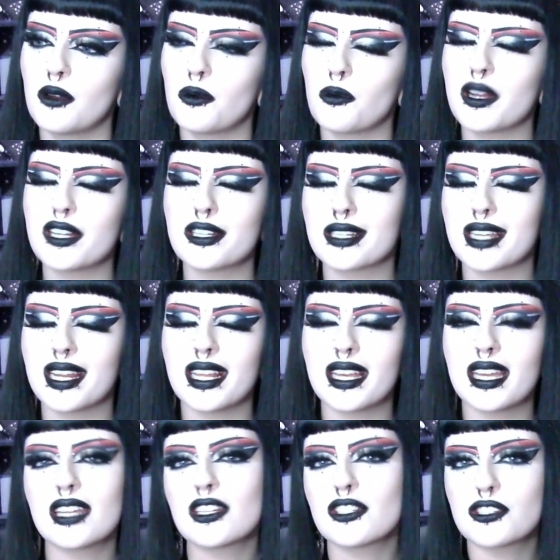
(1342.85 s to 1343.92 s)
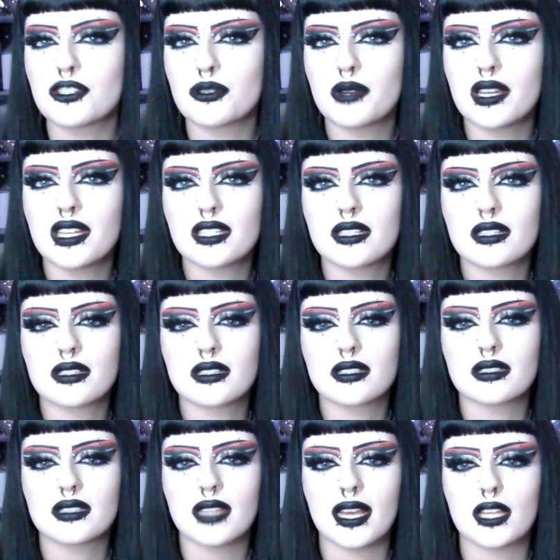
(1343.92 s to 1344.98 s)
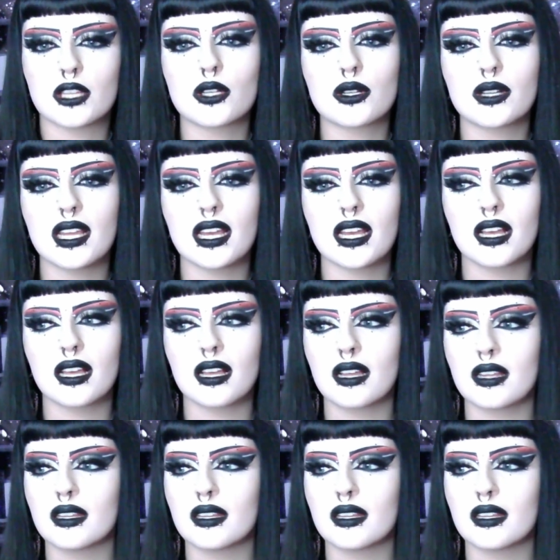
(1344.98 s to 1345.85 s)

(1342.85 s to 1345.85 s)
when you're getting into it, you're like learning